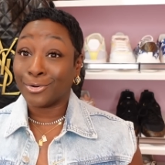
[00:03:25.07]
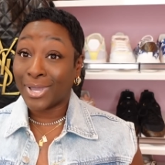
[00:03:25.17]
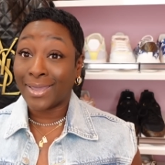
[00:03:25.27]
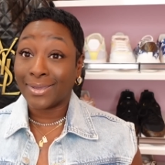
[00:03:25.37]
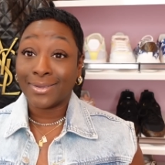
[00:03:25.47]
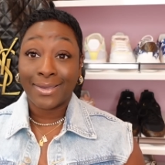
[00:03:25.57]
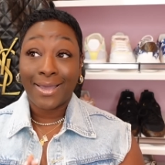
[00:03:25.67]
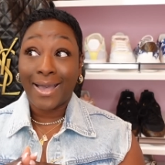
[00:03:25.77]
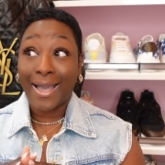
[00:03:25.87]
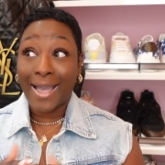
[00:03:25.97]
Okay,
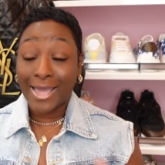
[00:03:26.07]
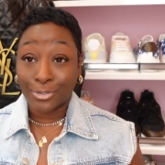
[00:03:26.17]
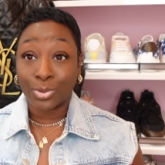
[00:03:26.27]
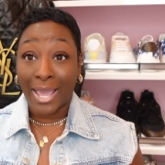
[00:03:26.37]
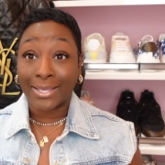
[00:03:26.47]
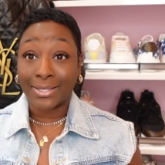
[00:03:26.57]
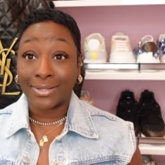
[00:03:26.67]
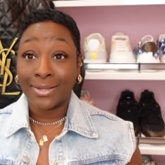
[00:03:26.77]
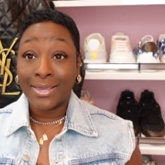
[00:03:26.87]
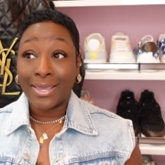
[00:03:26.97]
I don't like
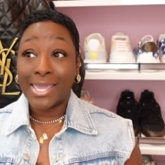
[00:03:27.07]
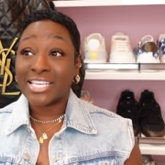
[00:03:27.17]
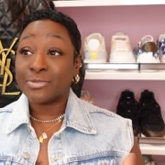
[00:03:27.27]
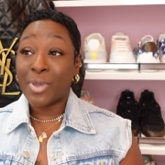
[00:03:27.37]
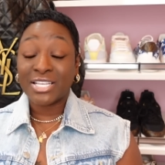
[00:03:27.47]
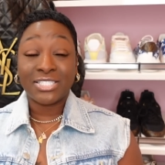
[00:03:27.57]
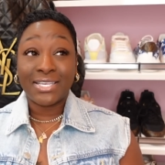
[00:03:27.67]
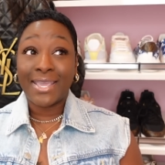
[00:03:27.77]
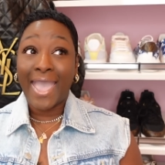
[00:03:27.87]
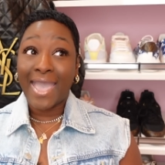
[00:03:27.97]
it,
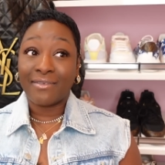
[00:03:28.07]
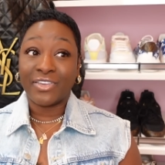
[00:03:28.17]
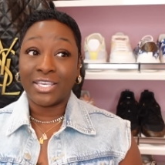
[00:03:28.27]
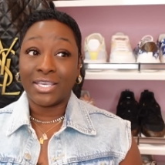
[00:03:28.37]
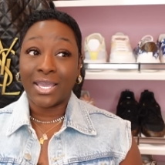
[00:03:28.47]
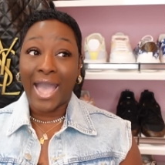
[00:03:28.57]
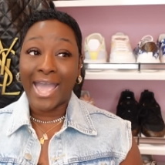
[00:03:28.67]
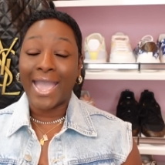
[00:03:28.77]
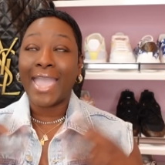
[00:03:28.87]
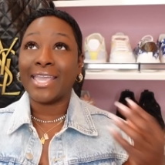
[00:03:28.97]
especially having,
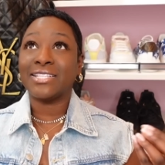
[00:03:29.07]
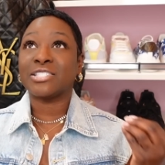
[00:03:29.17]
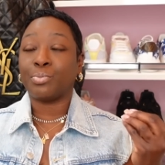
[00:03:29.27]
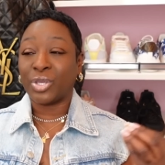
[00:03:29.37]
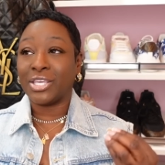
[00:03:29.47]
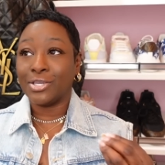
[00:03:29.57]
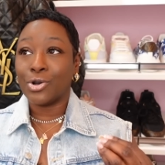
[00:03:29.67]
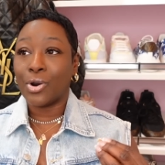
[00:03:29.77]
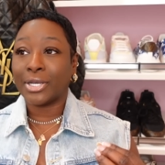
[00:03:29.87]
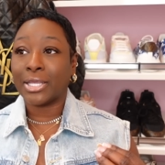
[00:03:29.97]
I hate speaking
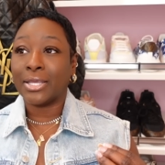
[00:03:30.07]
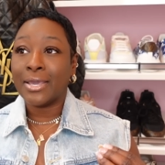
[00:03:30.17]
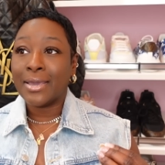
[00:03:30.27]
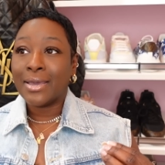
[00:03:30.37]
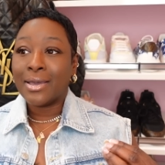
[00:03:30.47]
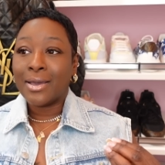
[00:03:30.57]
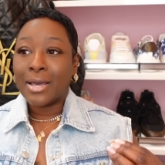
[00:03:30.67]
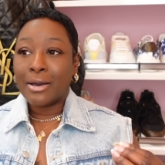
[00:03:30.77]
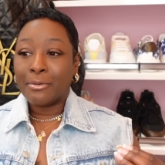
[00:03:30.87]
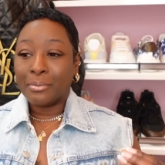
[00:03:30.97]
on it,
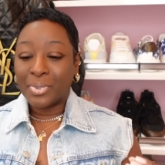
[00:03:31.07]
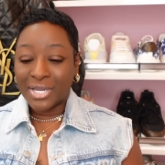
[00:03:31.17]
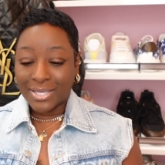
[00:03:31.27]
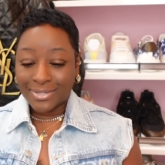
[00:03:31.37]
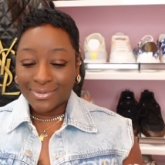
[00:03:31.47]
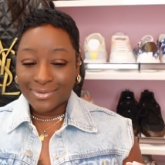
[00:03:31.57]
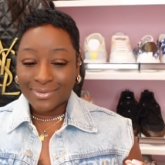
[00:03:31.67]
but